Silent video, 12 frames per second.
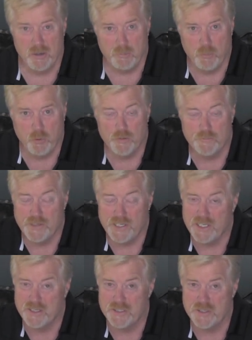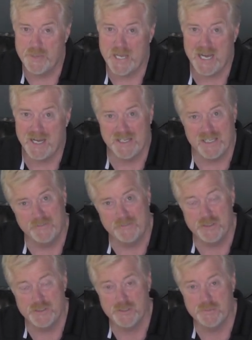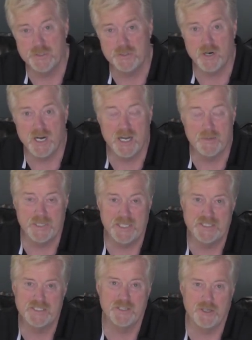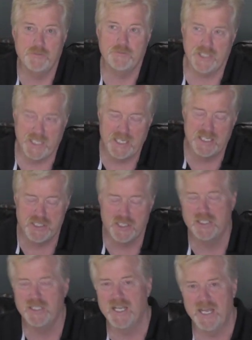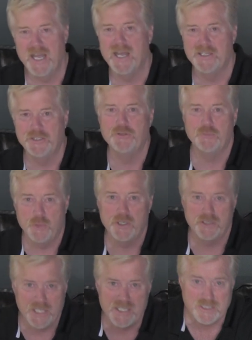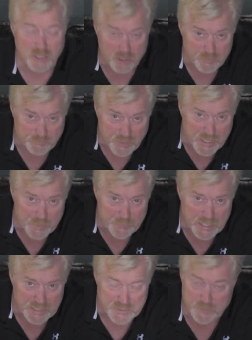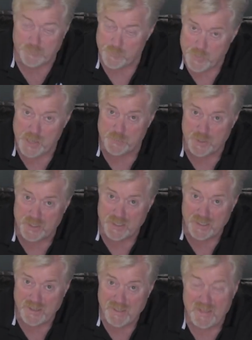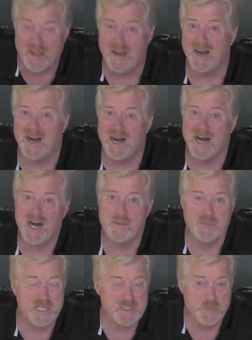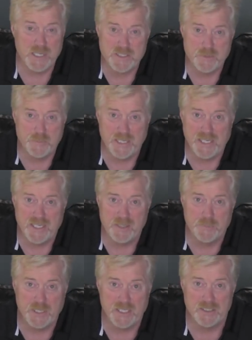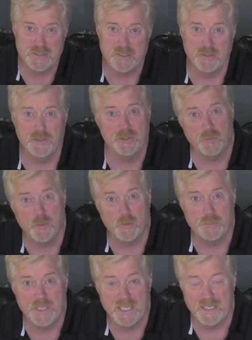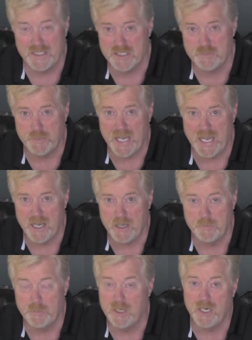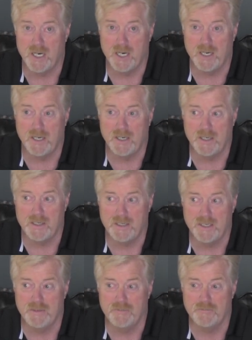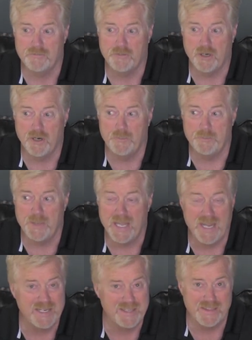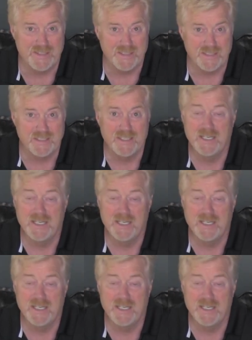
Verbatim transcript: more videos about if you subscribe and hit the notification and you will get notified about them. Remember, I'm not sponsored by anybody, so you won't be getting spam uh, from anything.